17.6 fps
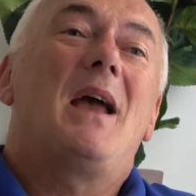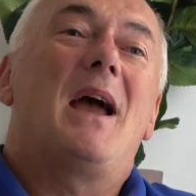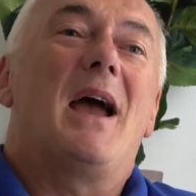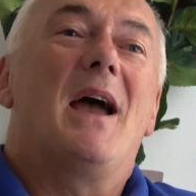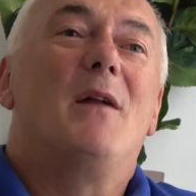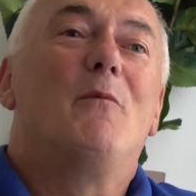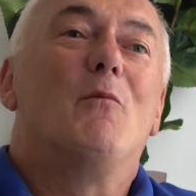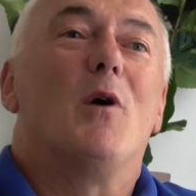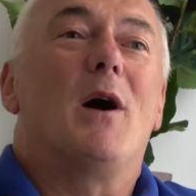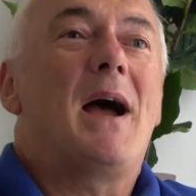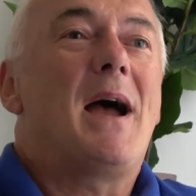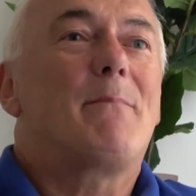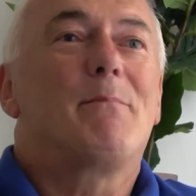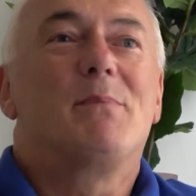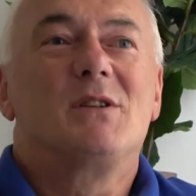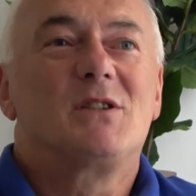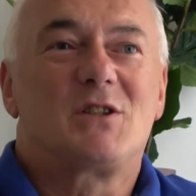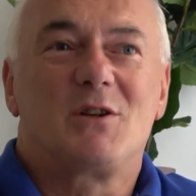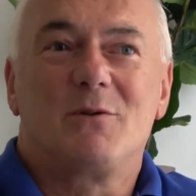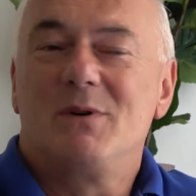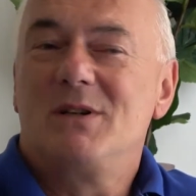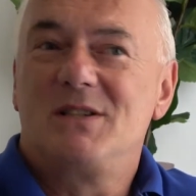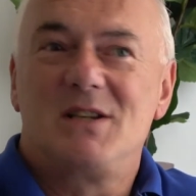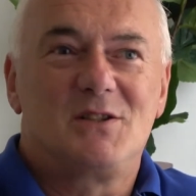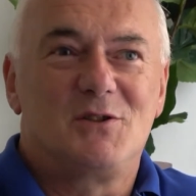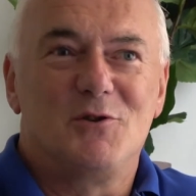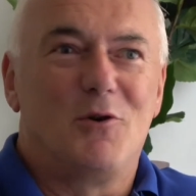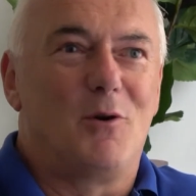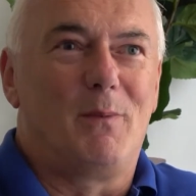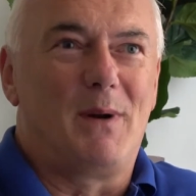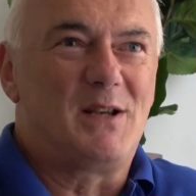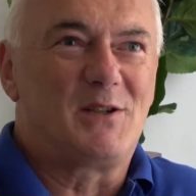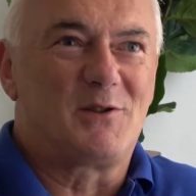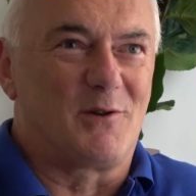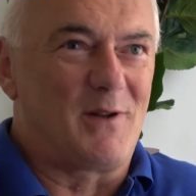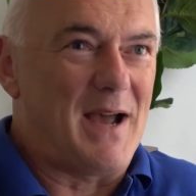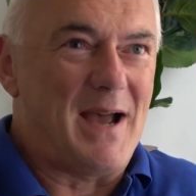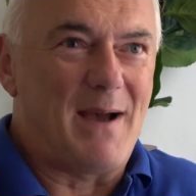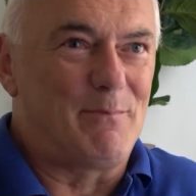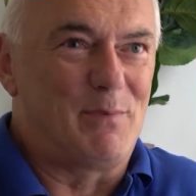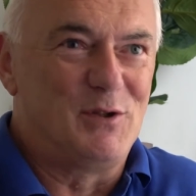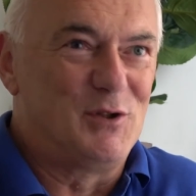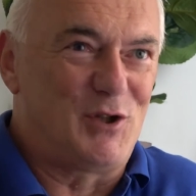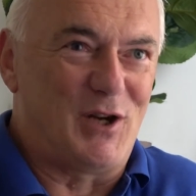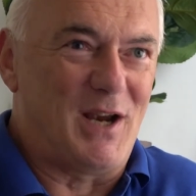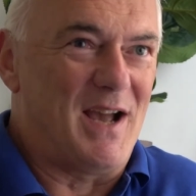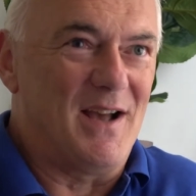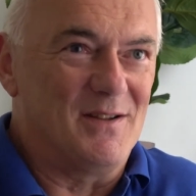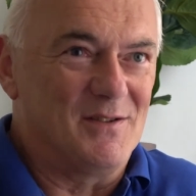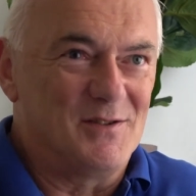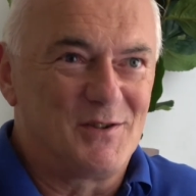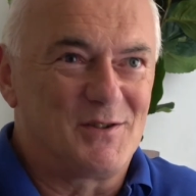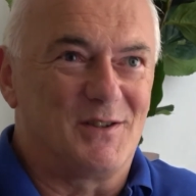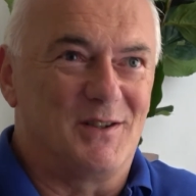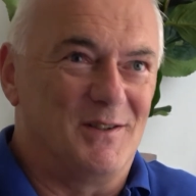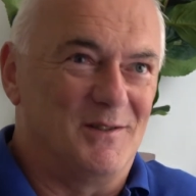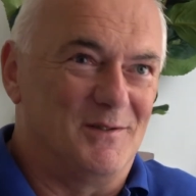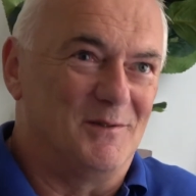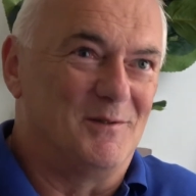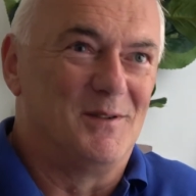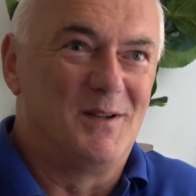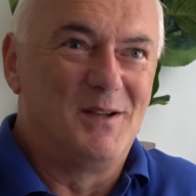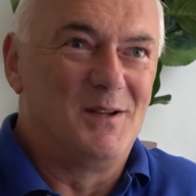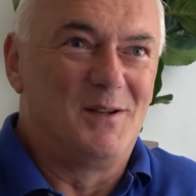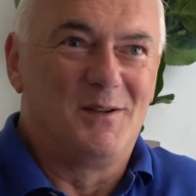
And what happens to us is normally sort of happen chance and